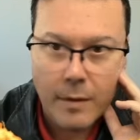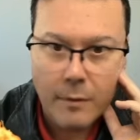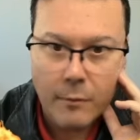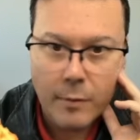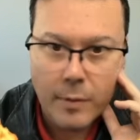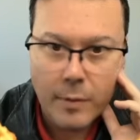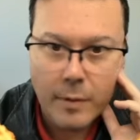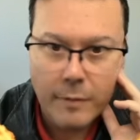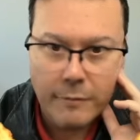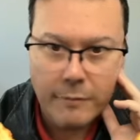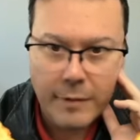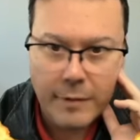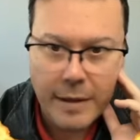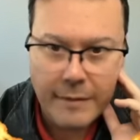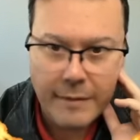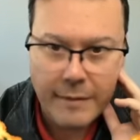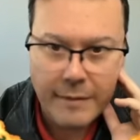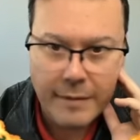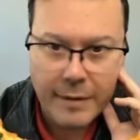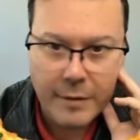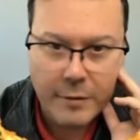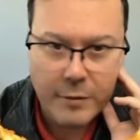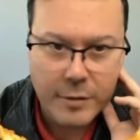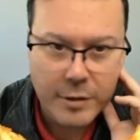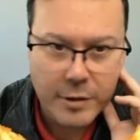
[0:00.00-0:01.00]

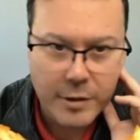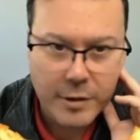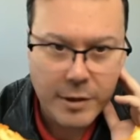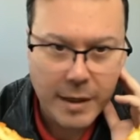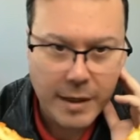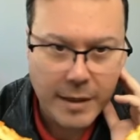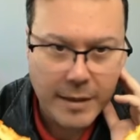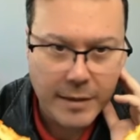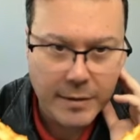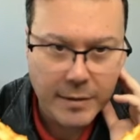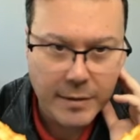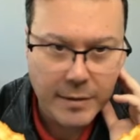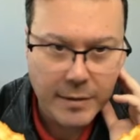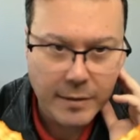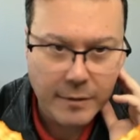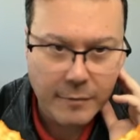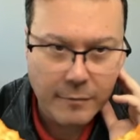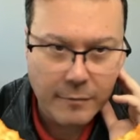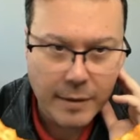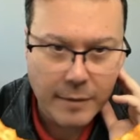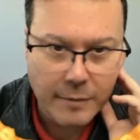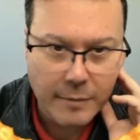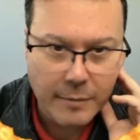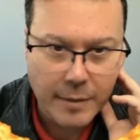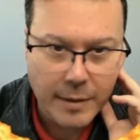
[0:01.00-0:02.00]
Ruthless Negotiation,
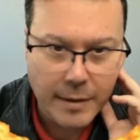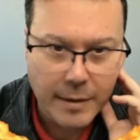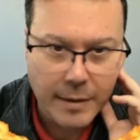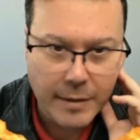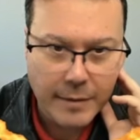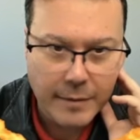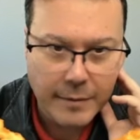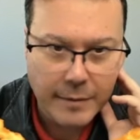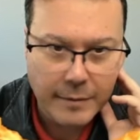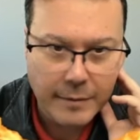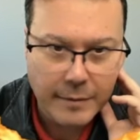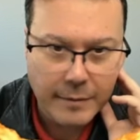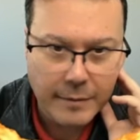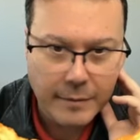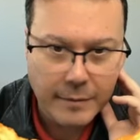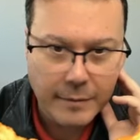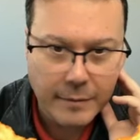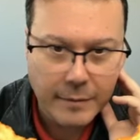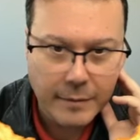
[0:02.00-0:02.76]
what we can